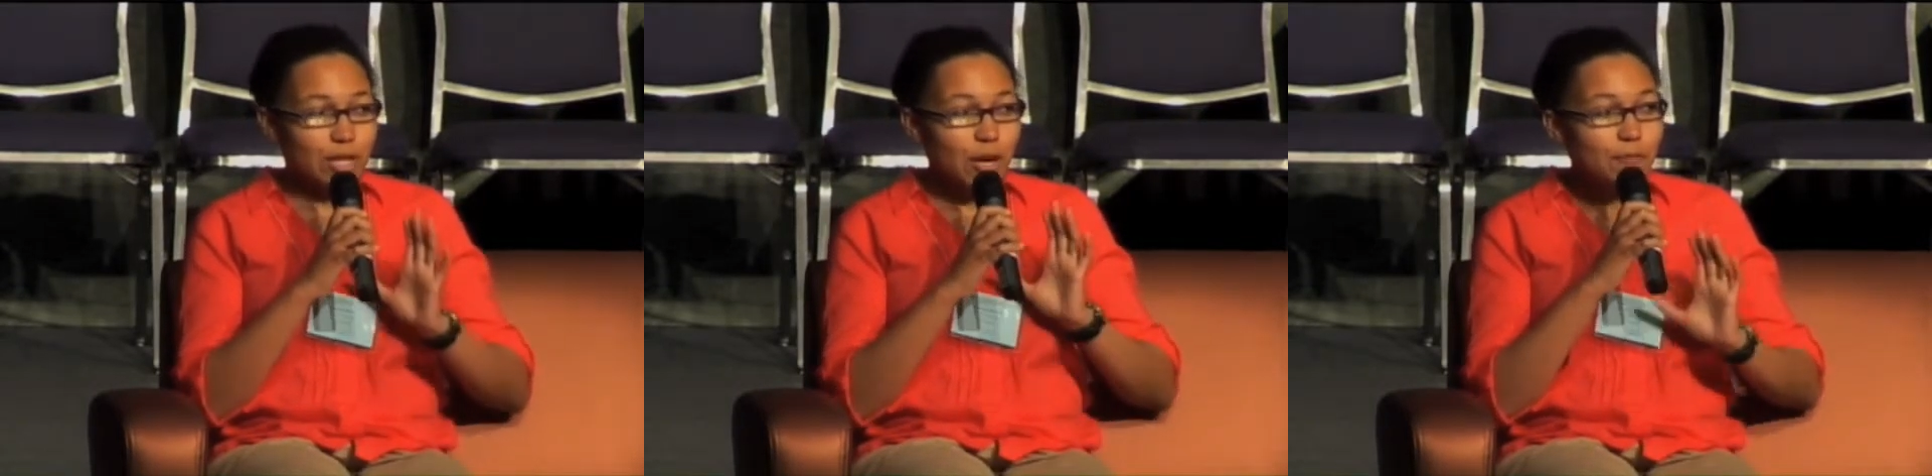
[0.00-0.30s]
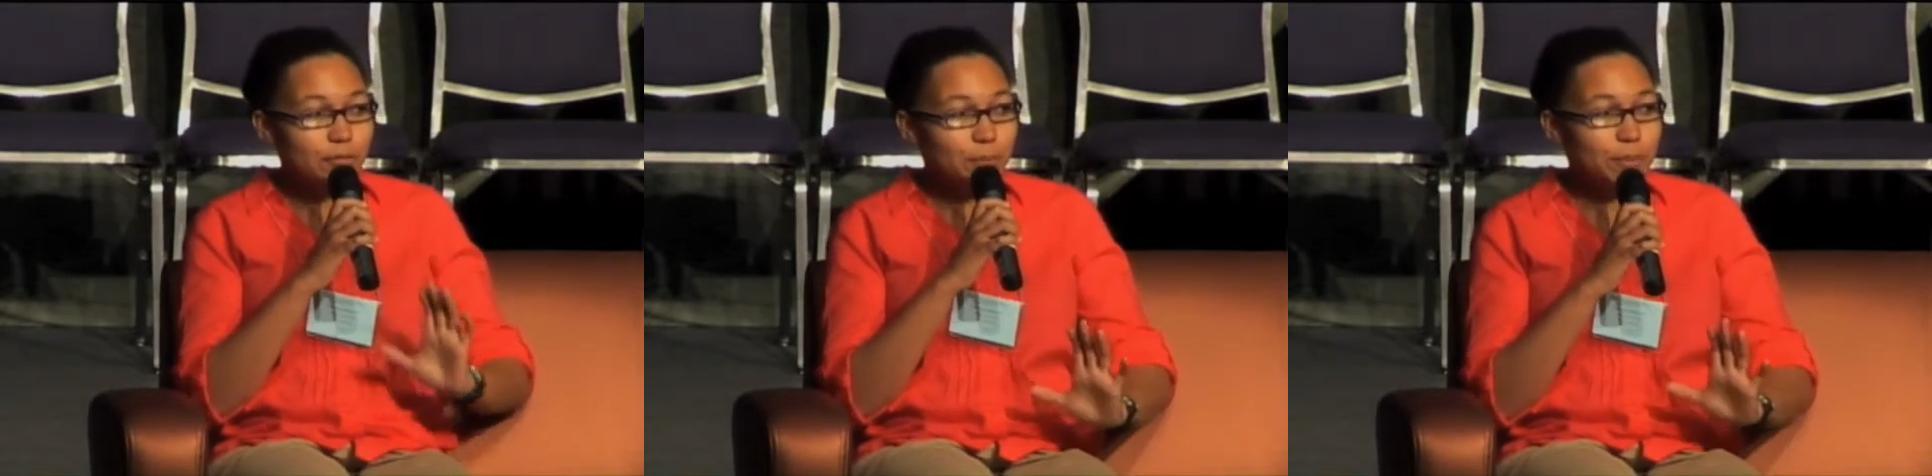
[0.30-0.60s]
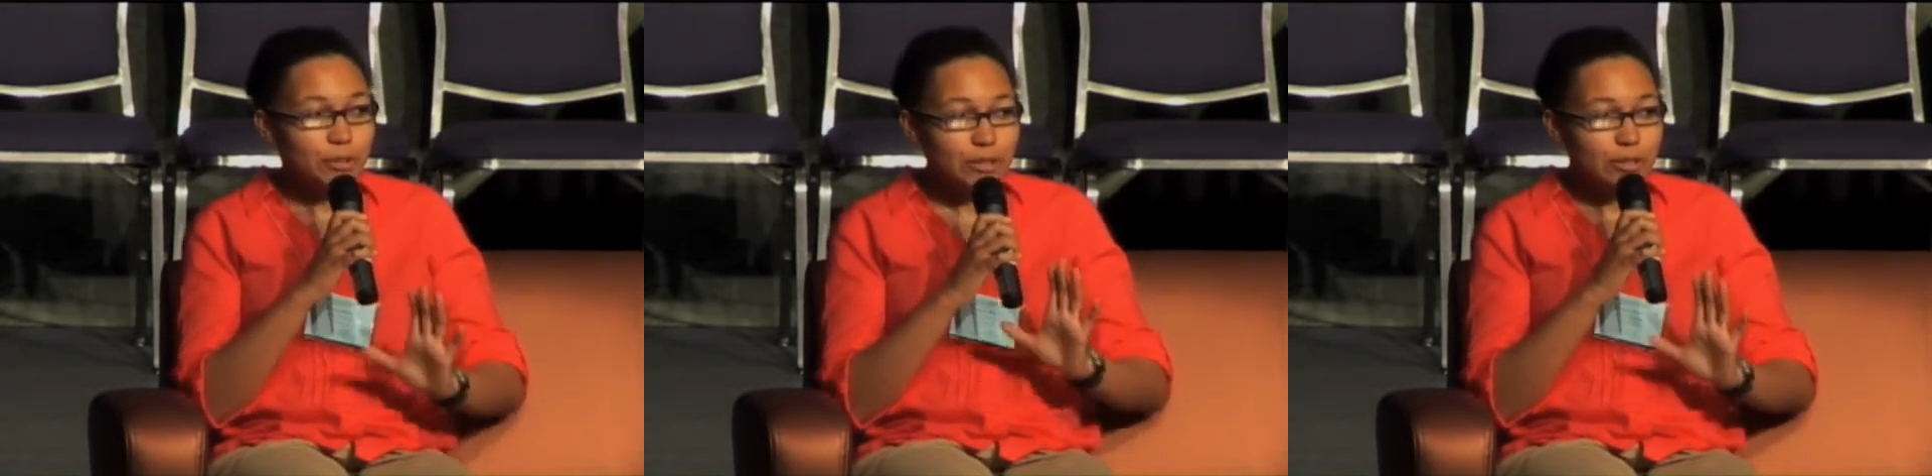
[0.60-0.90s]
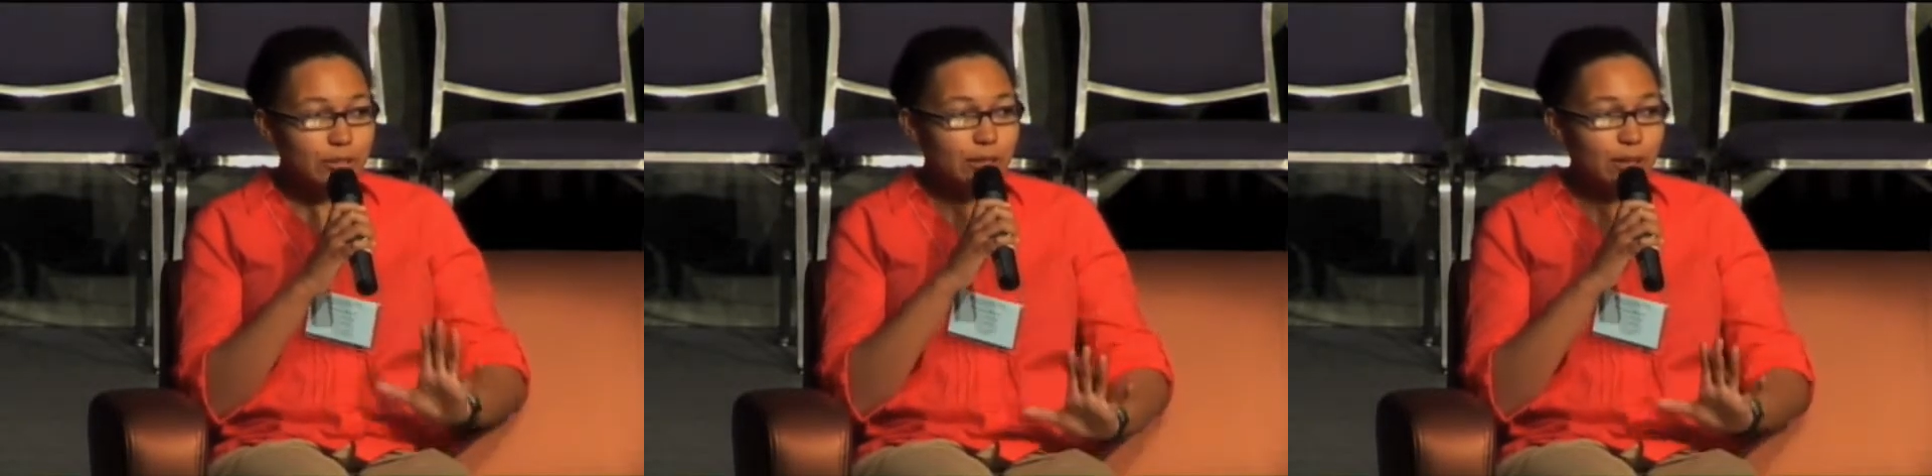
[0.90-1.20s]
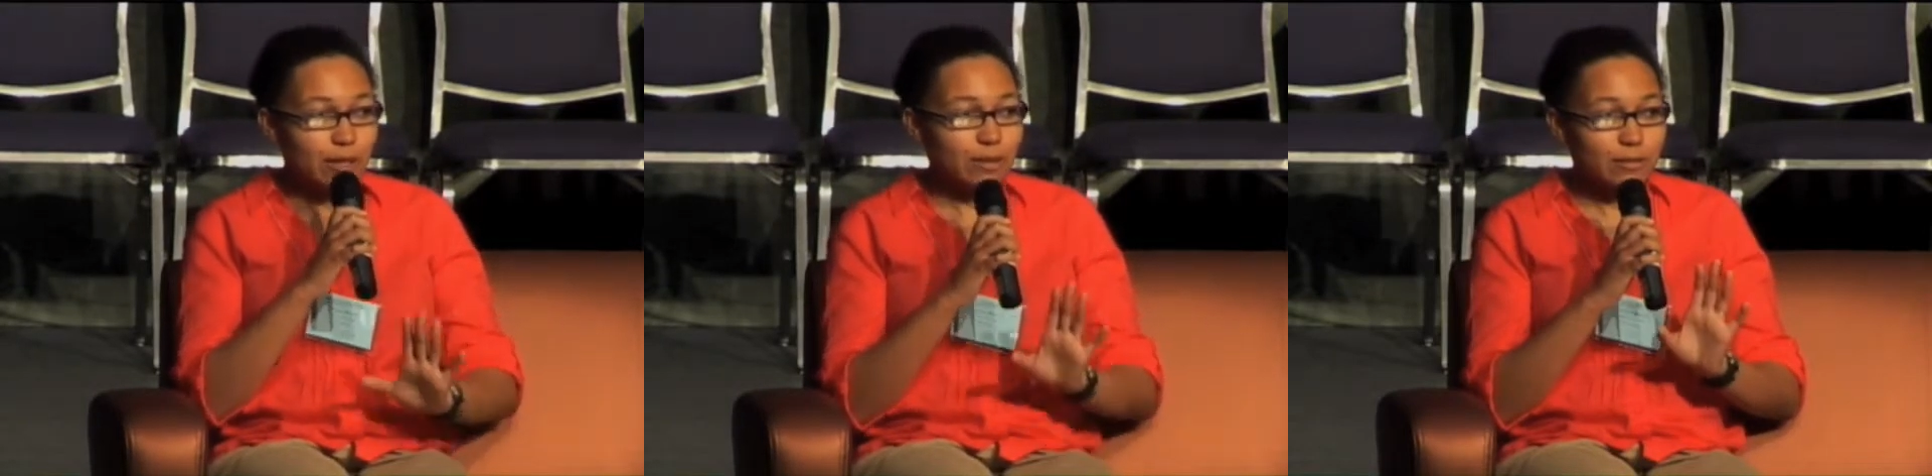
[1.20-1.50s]
comfortable
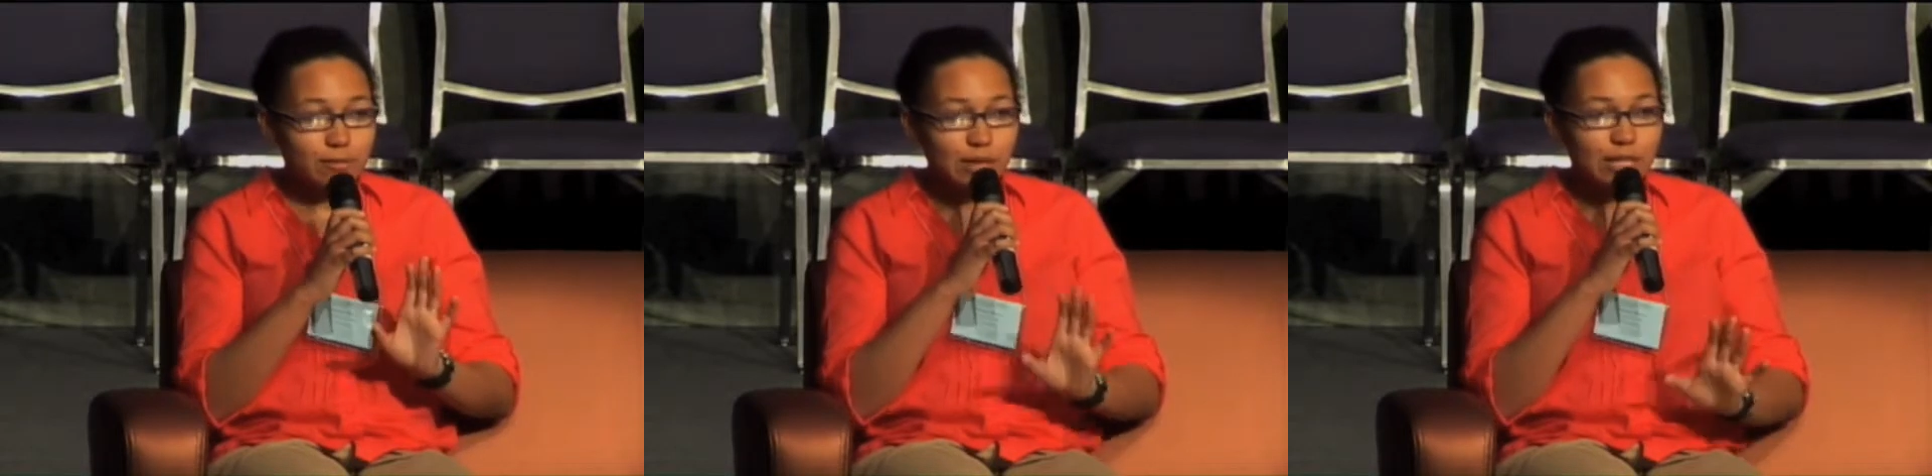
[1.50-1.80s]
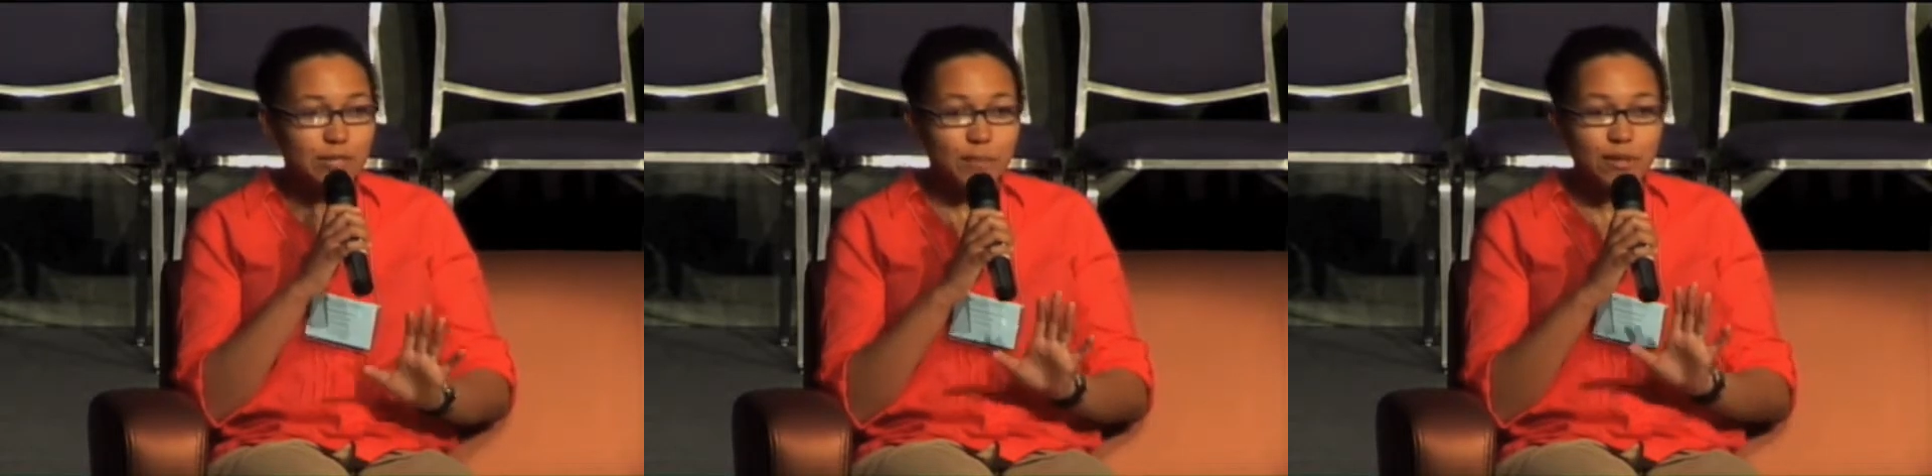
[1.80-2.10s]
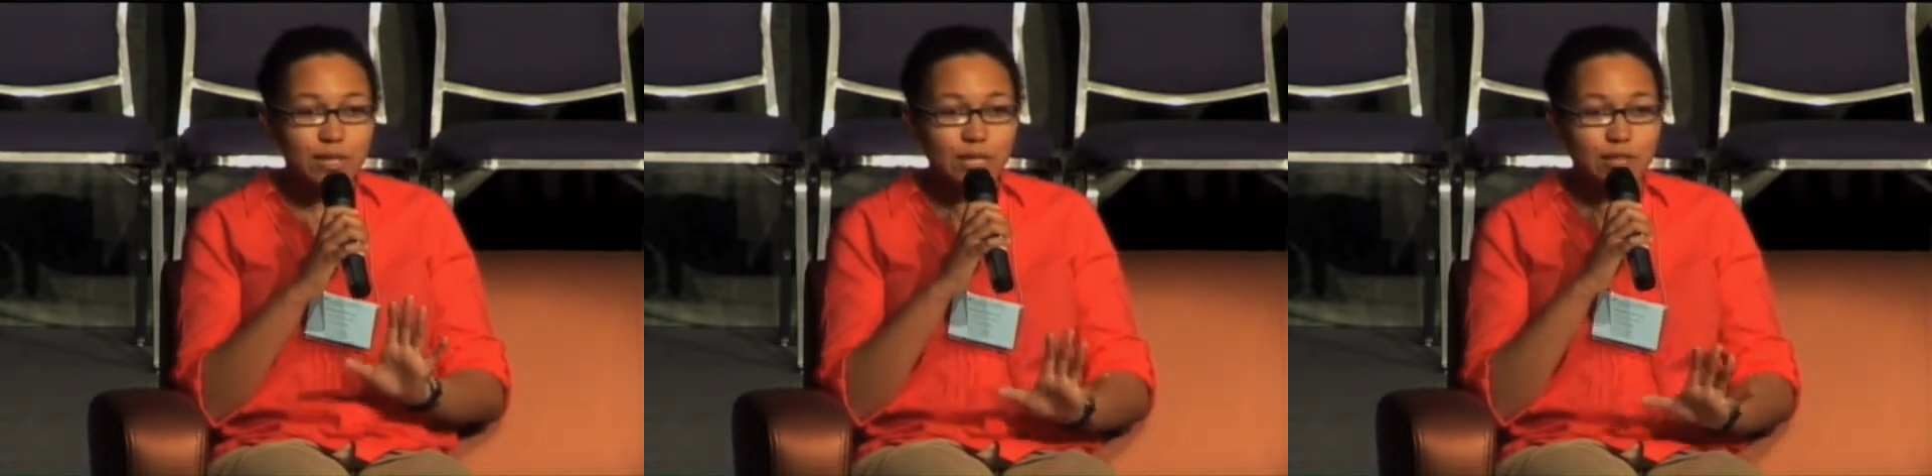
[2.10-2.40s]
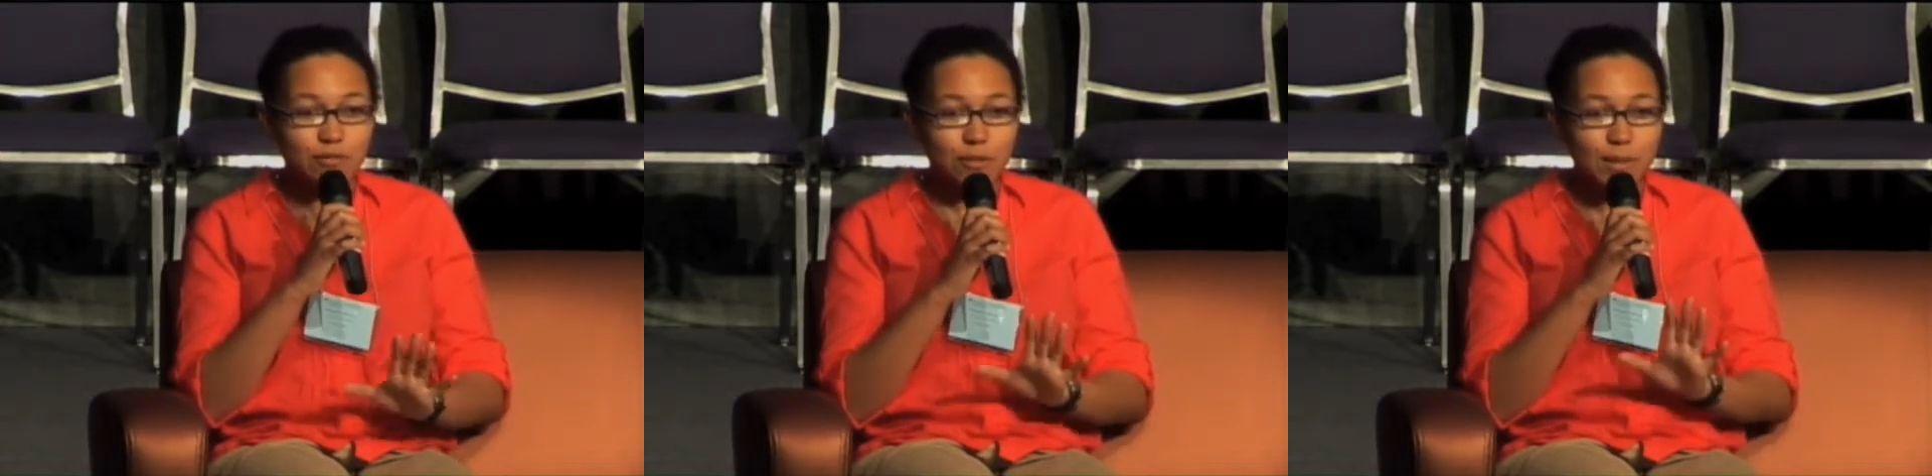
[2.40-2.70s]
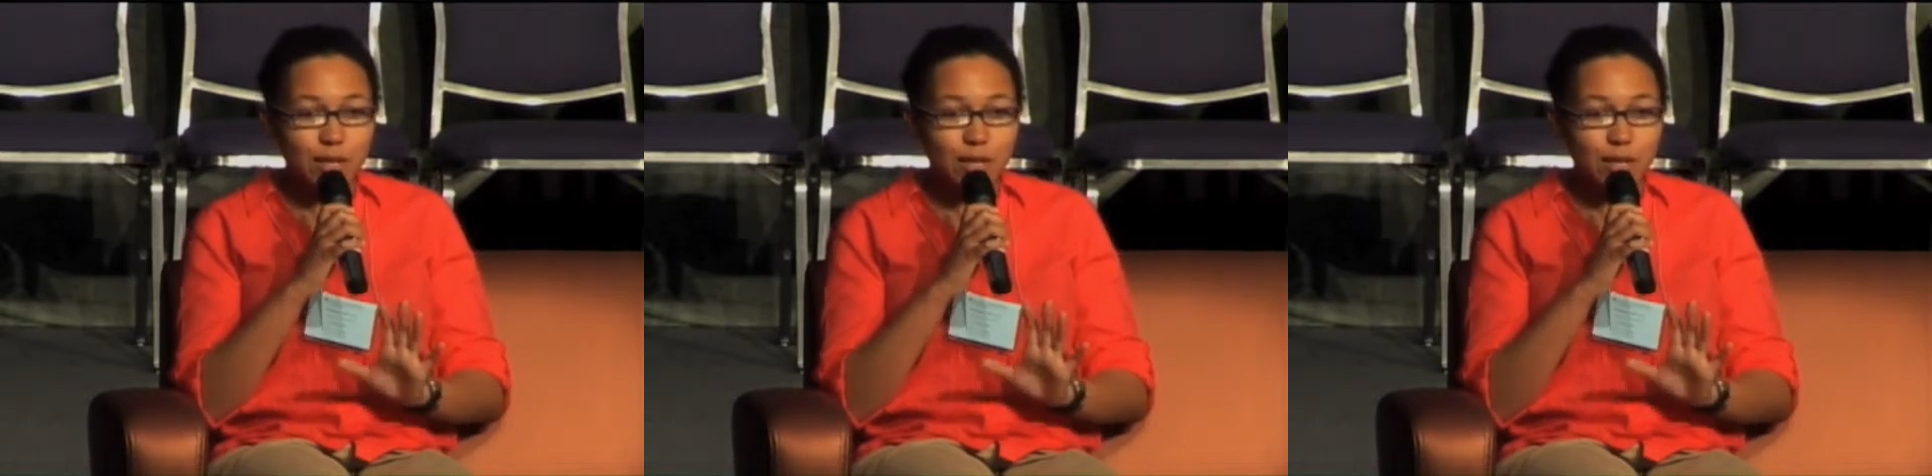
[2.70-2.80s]
experience for me.